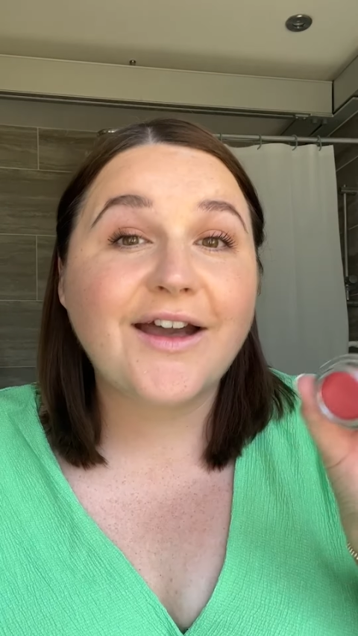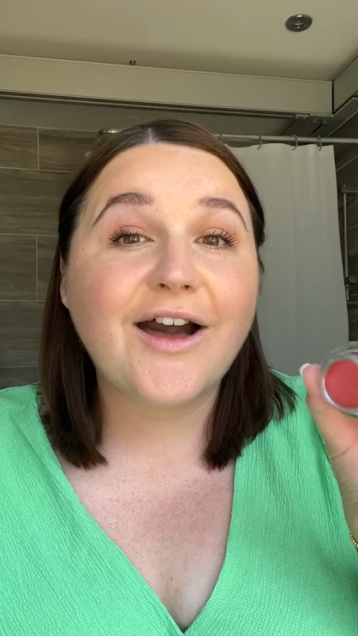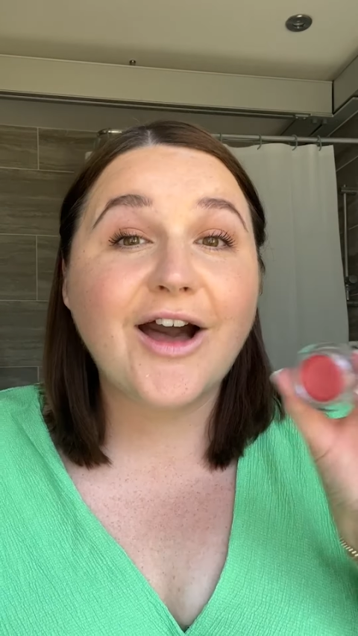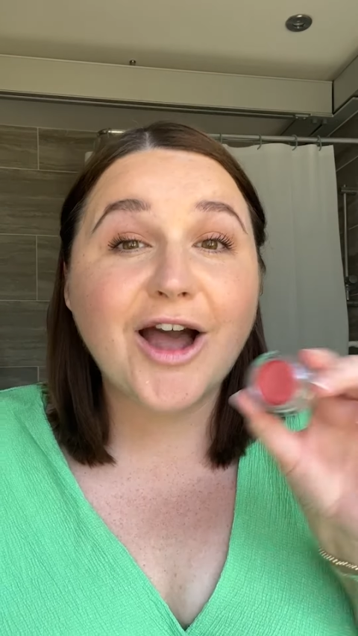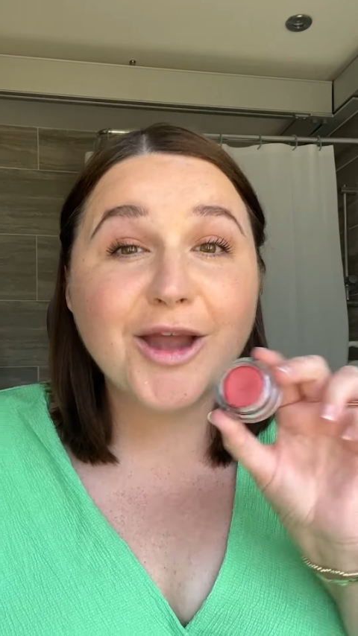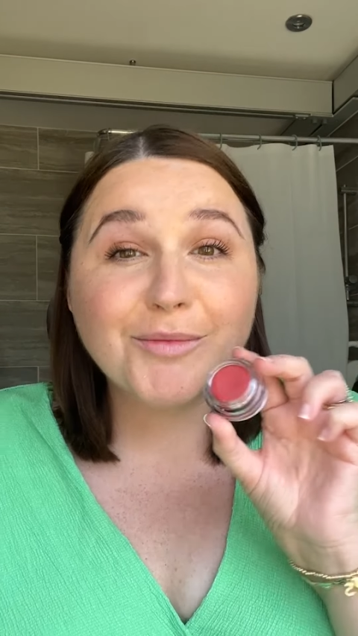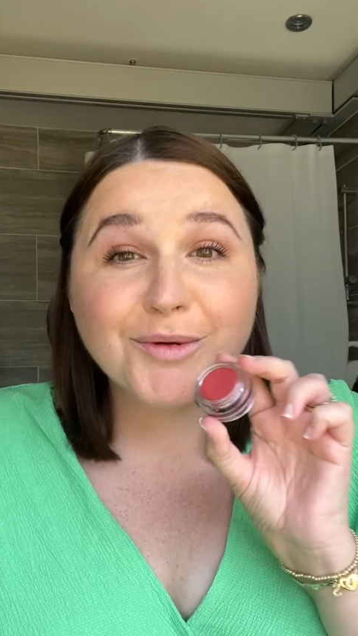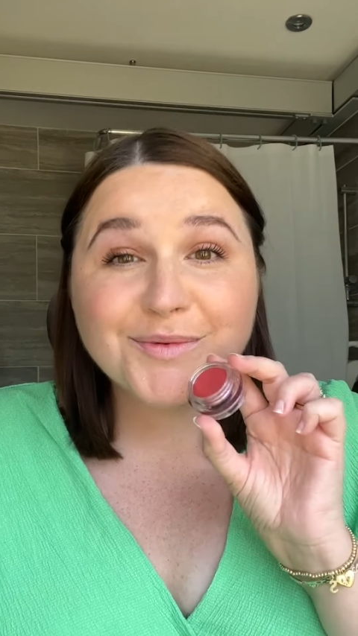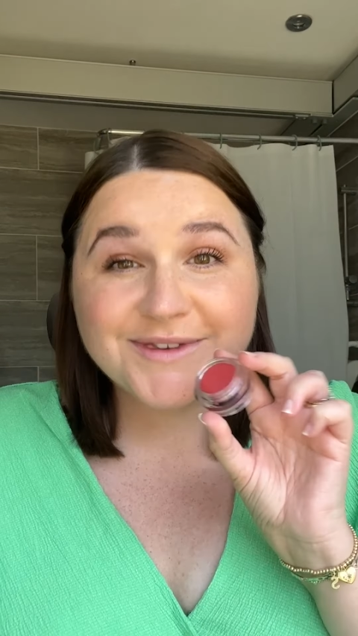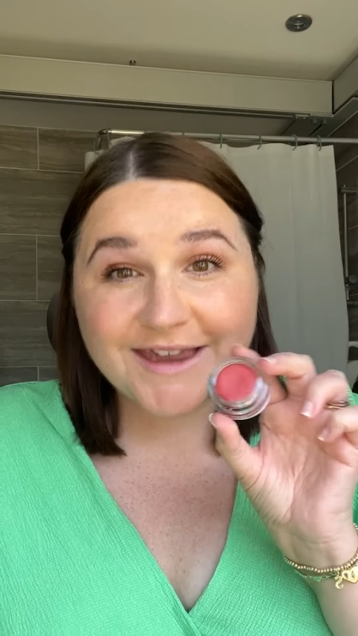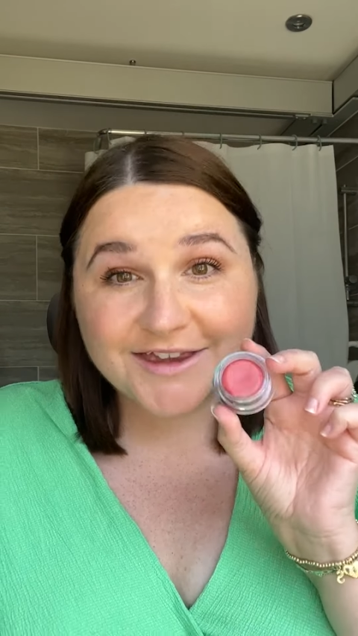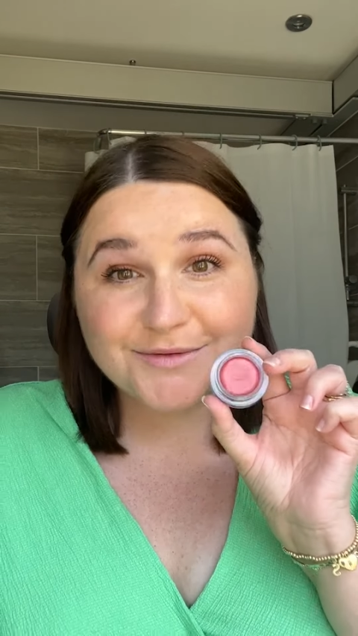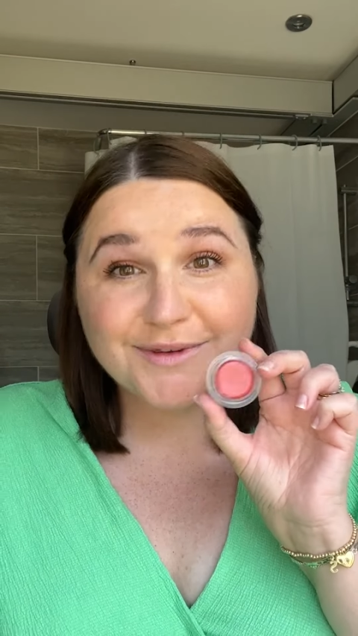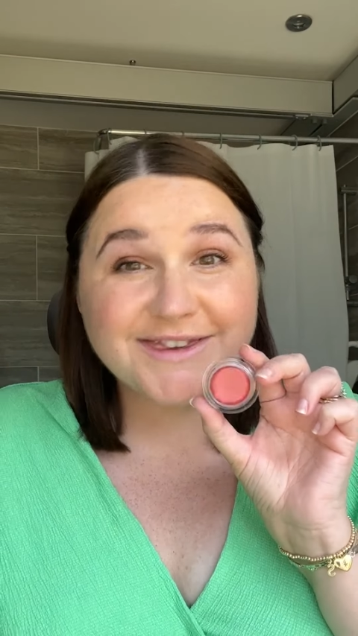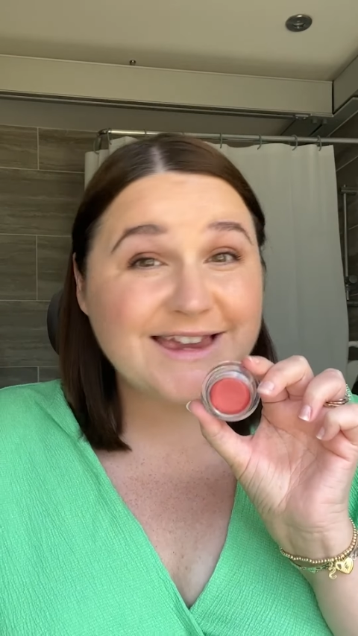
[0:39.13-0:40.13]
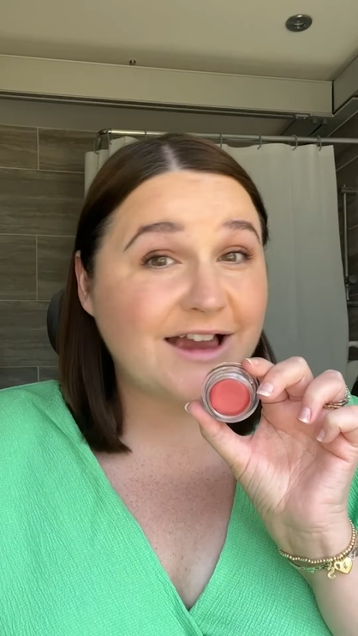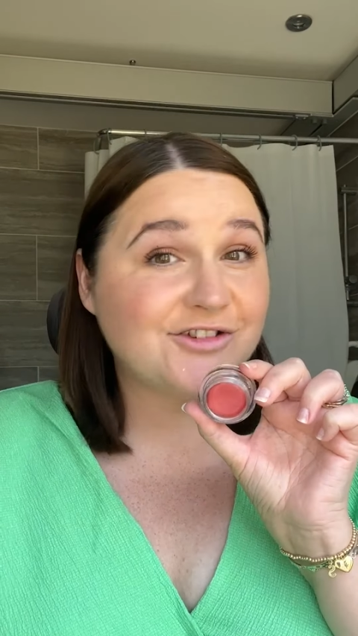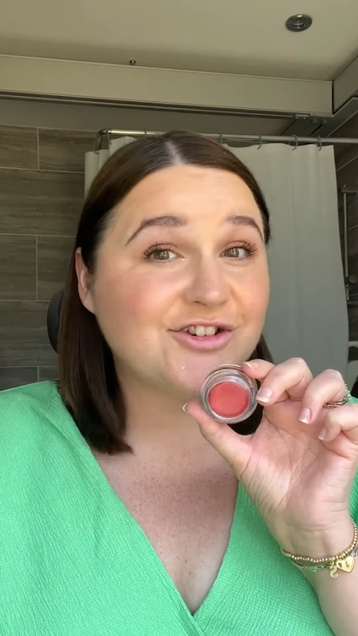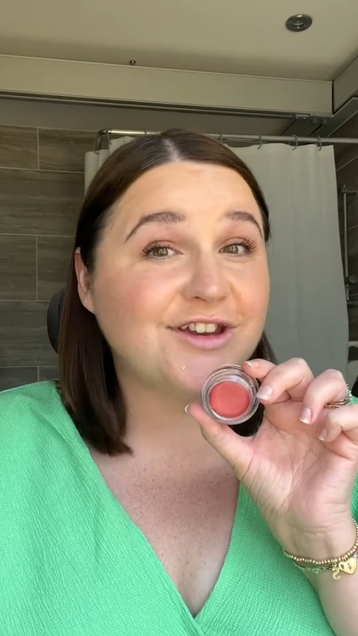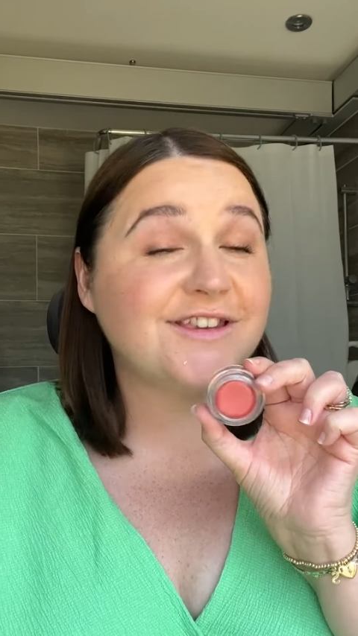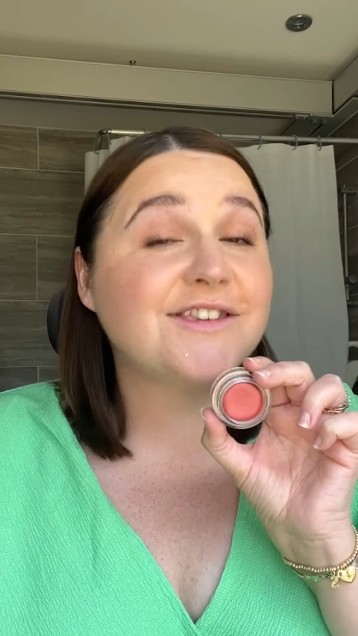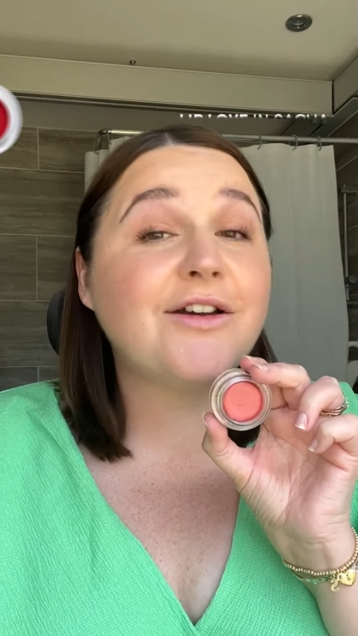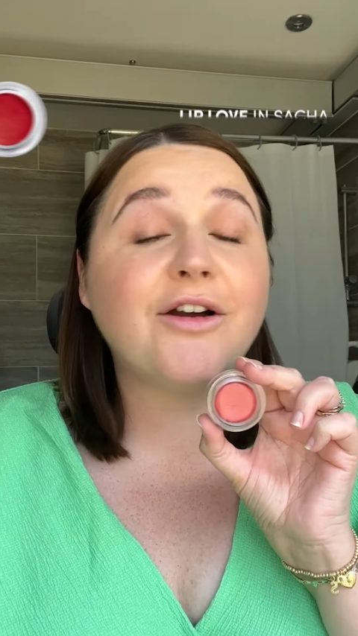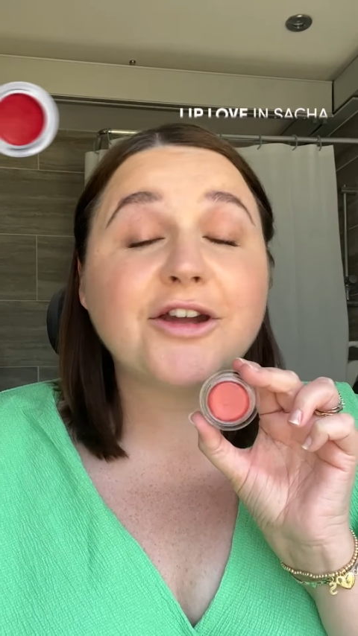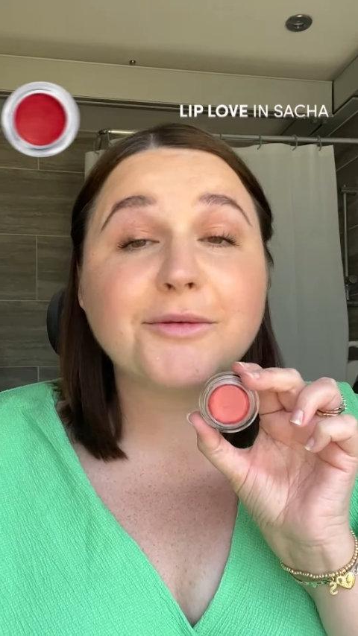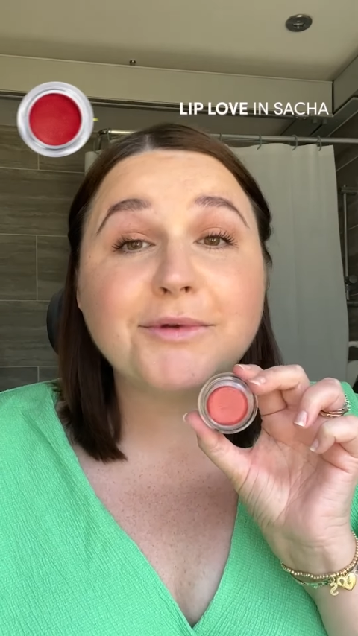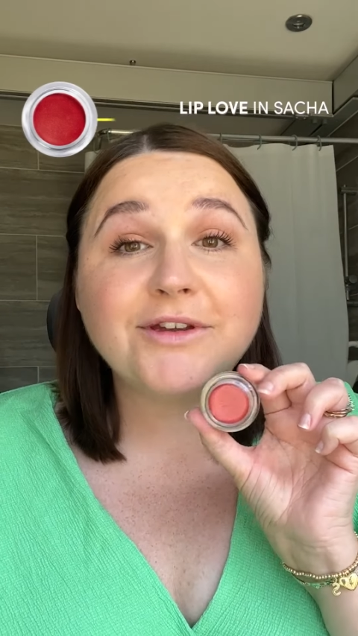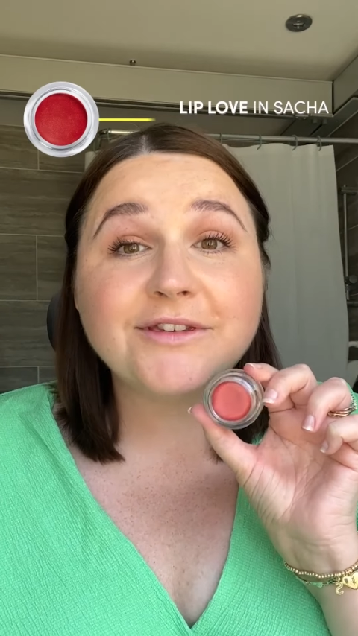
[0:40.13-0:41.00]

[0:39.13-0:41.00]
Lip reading: I'm obsessed with Sacha, so I'm going to be